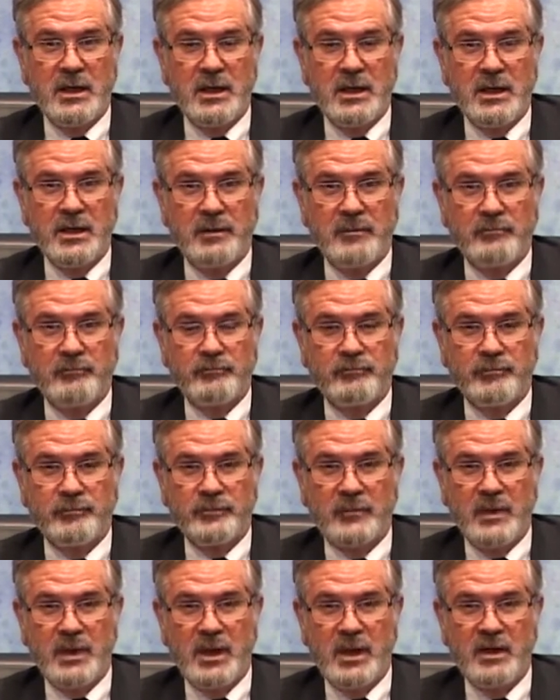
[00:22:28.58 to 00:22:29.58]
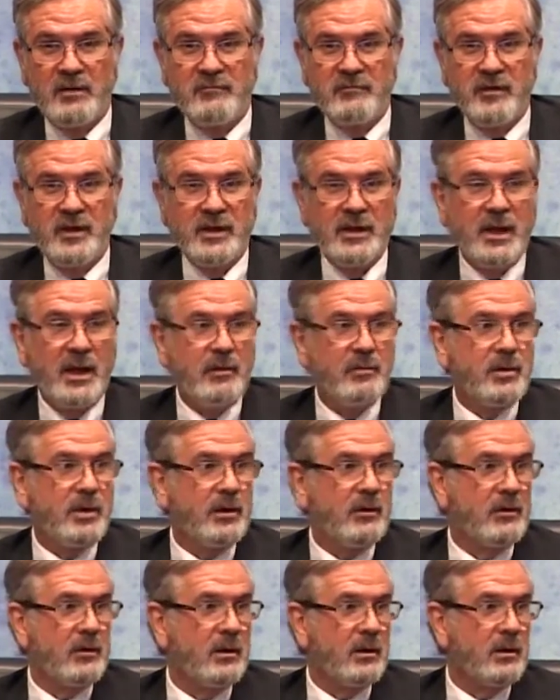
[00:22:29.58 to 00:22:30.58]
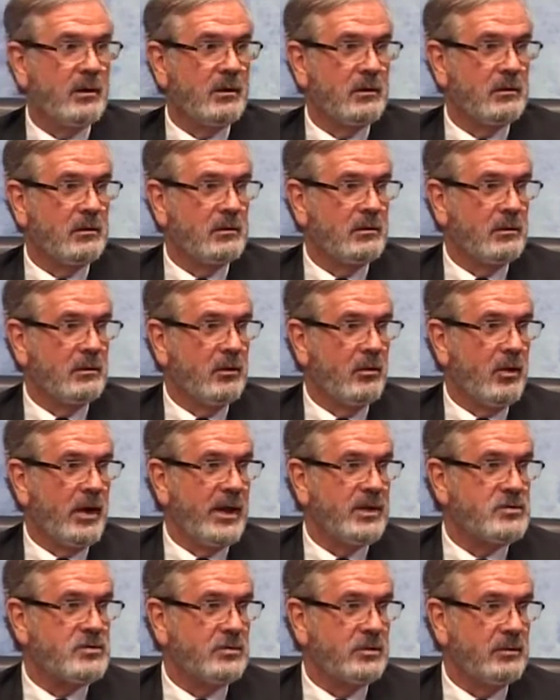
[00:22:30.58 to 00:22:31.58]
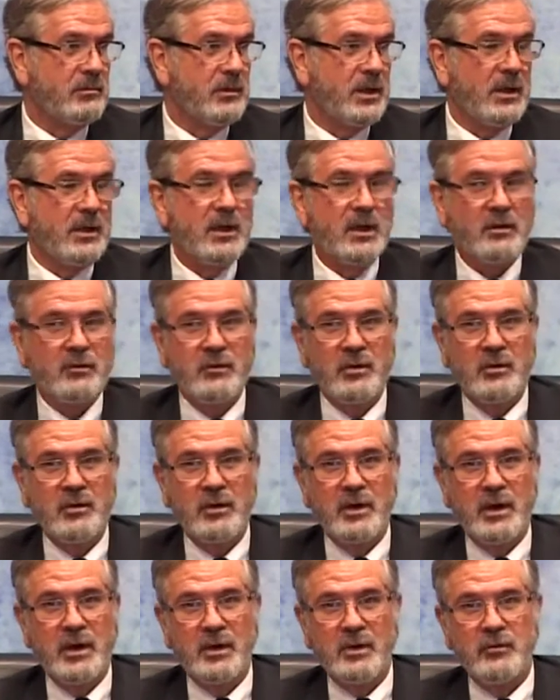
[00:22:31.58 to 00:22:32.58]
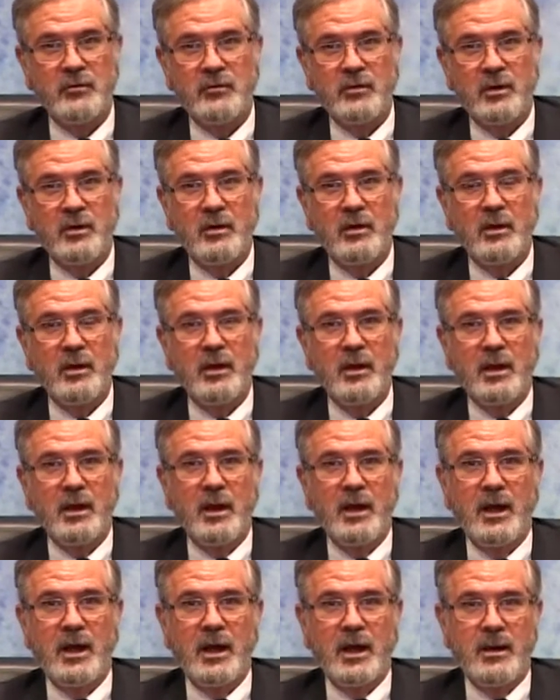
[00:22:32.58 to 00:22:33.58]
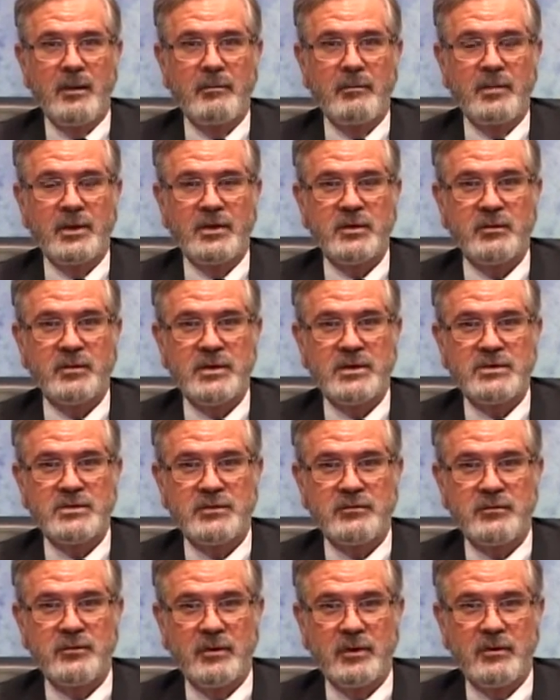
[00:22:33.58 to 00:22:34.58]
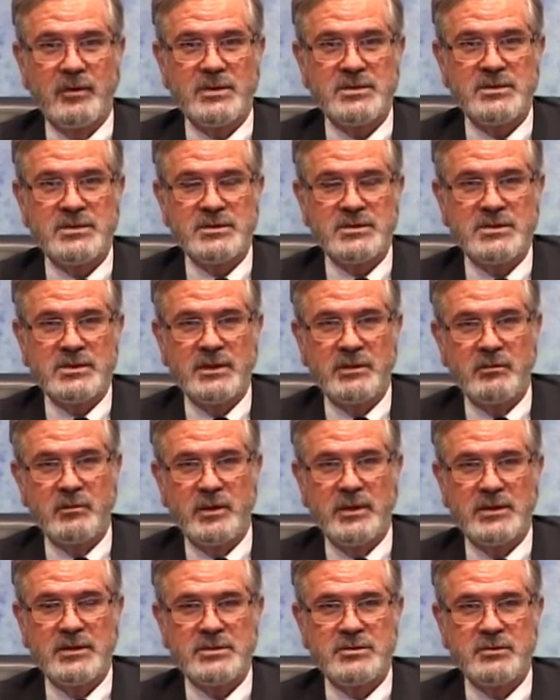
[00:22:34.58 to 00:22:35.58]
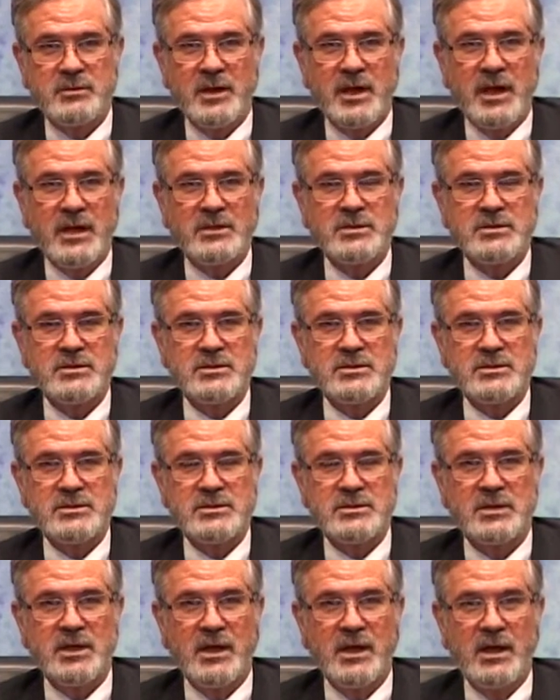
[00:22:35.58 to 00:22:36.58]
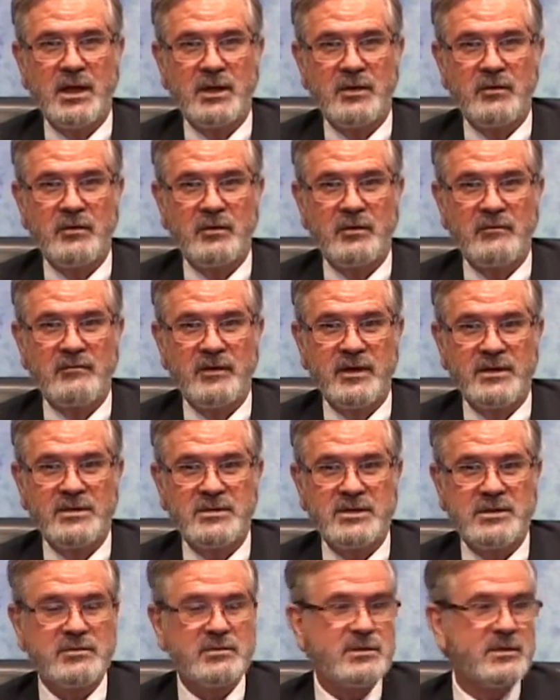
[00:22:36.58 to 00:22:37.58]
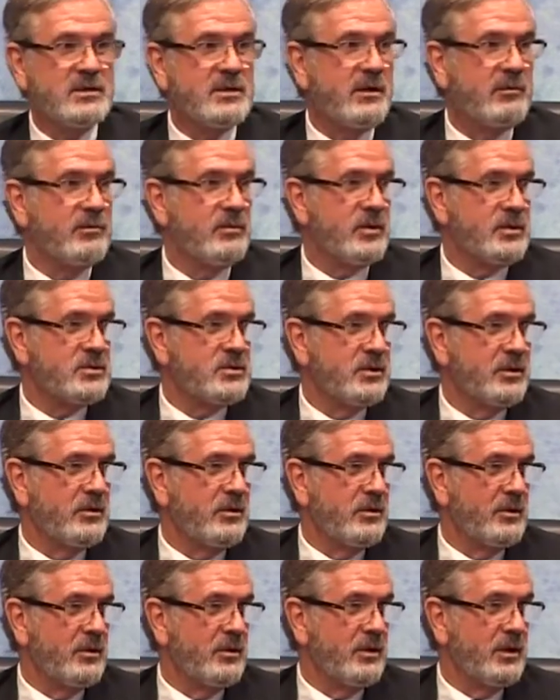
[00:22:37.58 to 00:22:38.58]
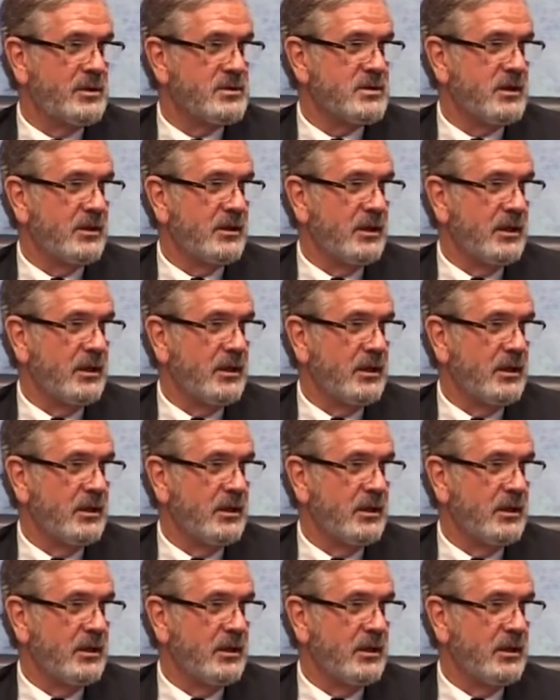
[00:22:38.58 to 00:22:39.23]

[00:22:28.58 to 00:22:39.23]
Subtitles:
an event happen in the classroom that got totally out of control. But the reason for it was to see witness reactions to events. He was the type of person who would do things like that.